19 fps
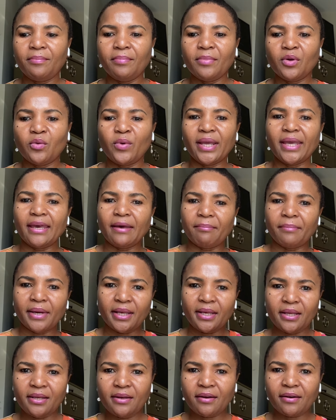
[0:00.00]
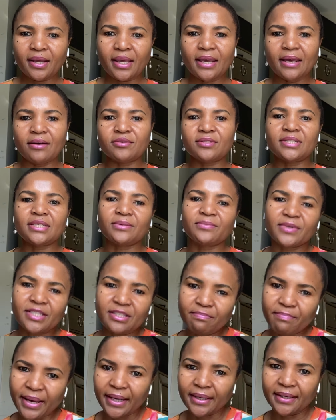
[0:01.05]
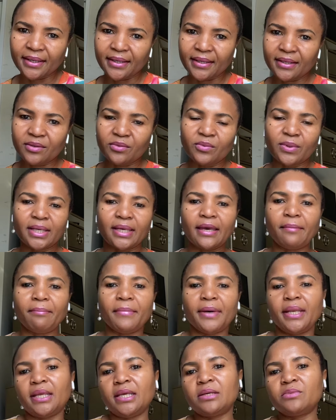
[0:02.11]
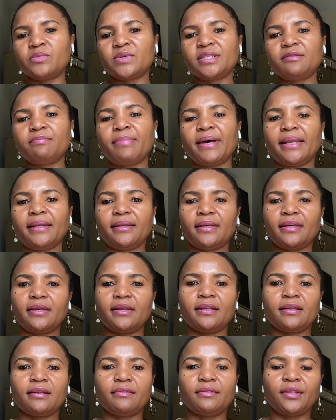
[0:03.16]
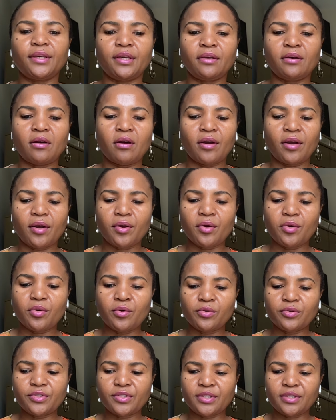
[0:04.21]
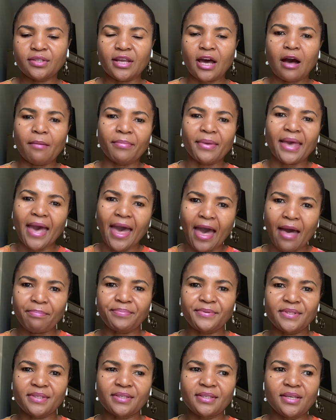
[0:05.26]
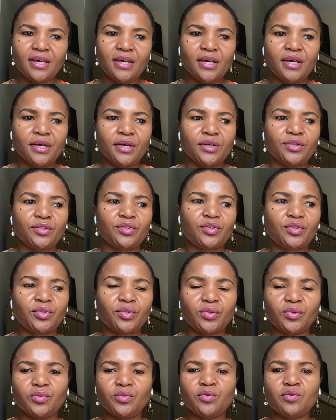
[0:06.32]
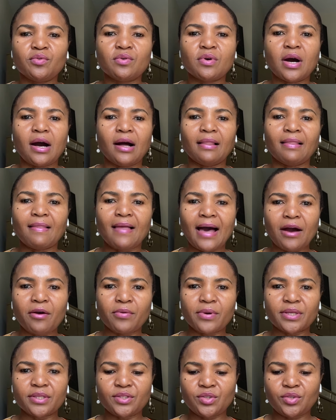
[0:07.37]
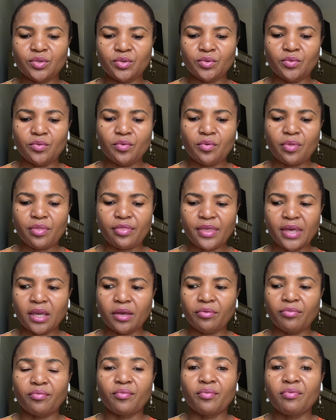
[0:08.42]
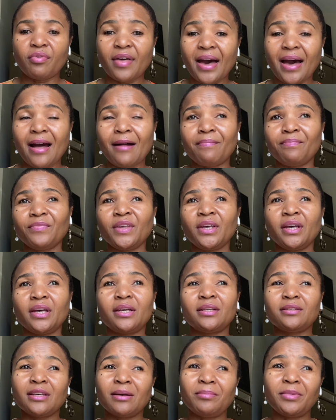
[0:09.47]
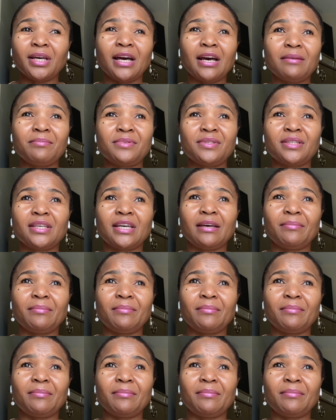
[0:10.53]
We get money in our accounts and we spend it. We get money and we spend it. There are no stop gaps to allow us to think through that. And sometimes,